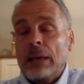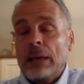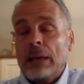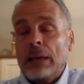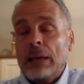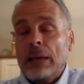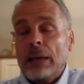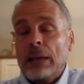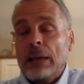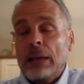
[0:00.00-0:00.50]

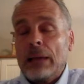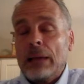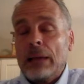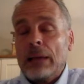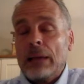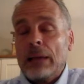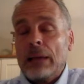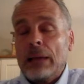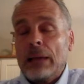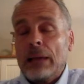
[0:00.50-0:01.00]
and I
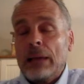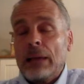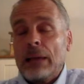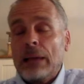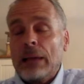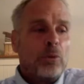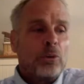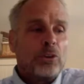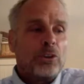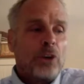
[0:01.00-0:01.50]
think
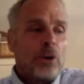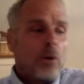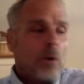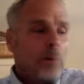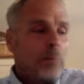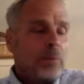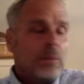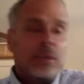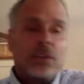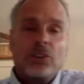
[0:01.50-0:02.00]
people show
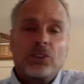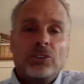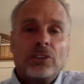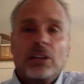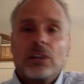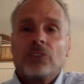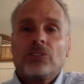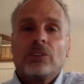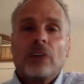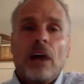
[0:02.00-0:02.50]
up at these
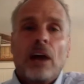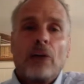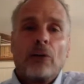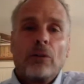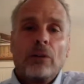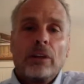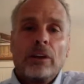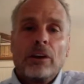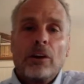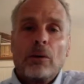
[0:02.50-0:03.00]
things not
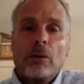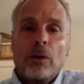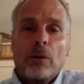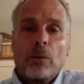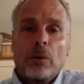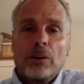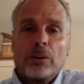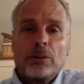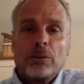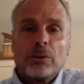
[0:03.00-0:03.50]
really knowing
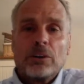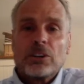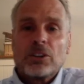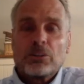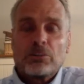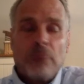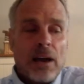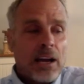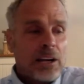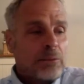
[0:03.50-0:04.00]
what to
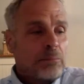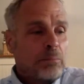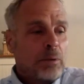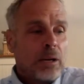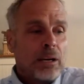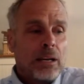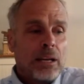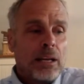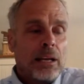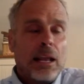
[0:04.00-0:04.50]
expect,
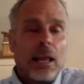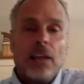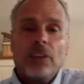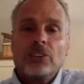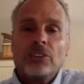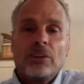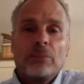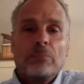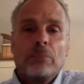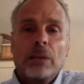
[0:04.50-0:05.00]
but it
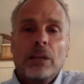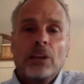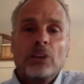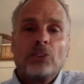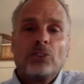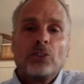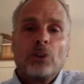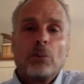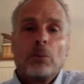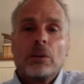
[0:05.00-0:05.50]
ends up being
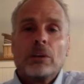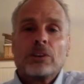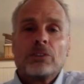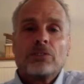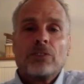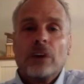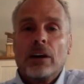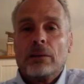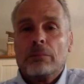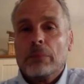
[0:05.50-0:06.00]
so much
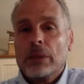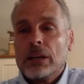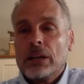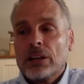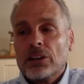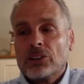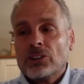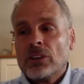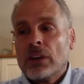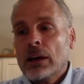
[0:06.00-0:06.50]
fun
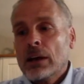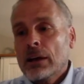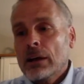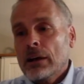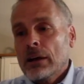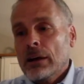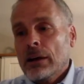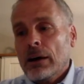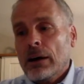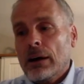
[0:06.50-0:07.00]
because
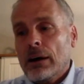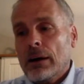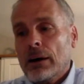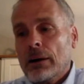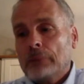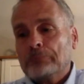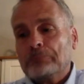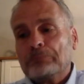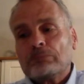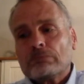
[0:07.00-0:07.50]

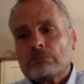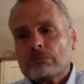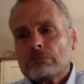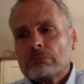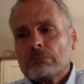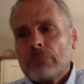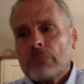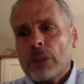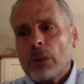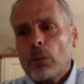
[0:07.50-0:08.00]
um,
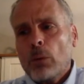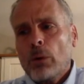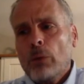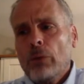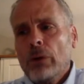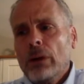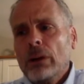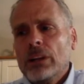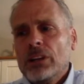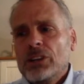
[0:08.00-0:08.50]

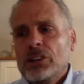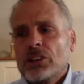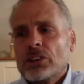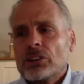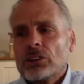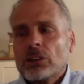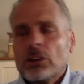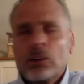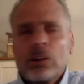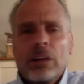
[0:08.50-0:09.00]
we're really
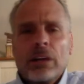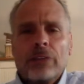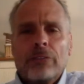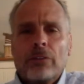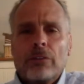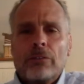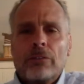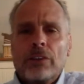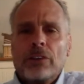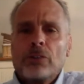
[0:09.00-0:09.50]
just looking
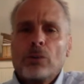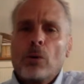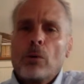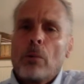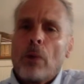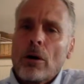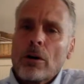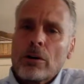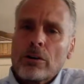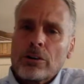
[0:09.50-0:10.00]
for visual
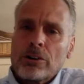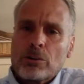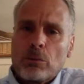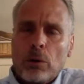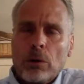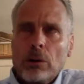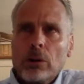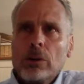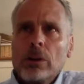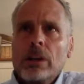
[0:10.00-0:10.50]
markers.
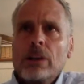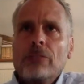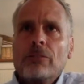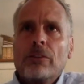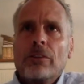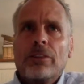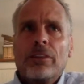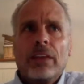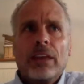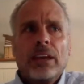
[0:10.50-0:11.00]
We're looking
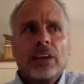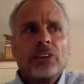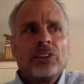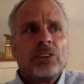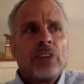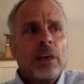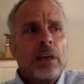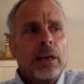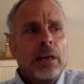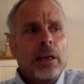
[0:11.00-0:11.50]
for things